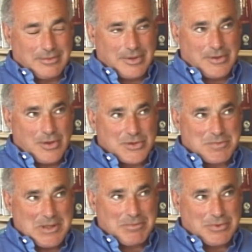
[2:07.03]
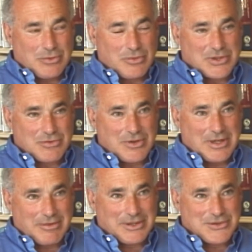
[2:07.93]
those people who are
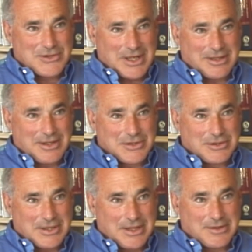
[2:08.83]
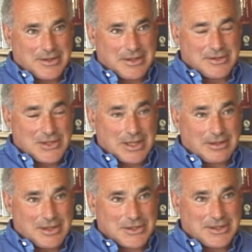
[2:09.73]
extraordinarily
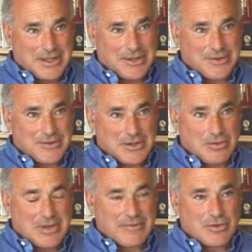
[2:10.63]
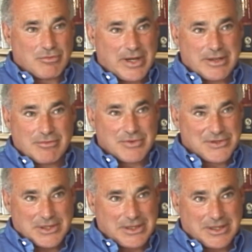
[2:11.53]
psychologically healthy, who have great
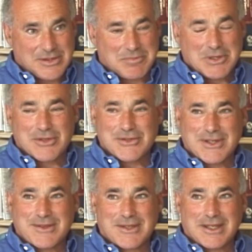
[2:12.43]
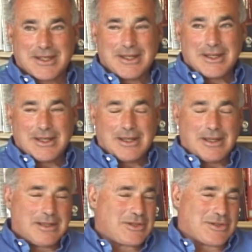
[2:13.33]
resilience, because I think
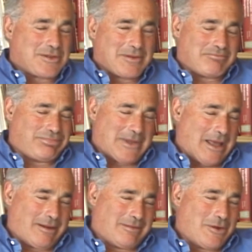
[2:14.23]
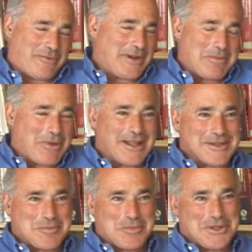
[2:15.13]
it's just, I don't know if anybody
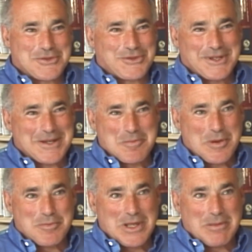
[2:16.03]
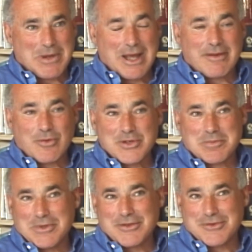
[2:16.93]
else would be interested in it but me, but I've always
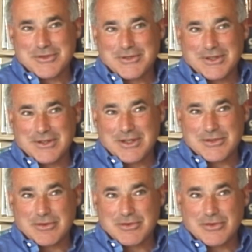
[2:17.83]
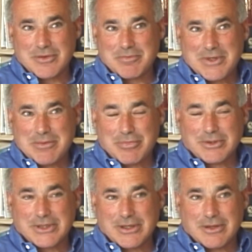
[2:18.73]
been interested in this. There are certain
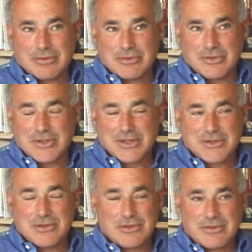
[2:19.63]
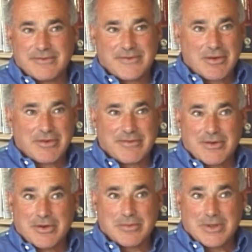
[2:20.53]
people, who just do very,
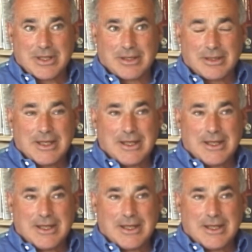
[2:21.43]
very well.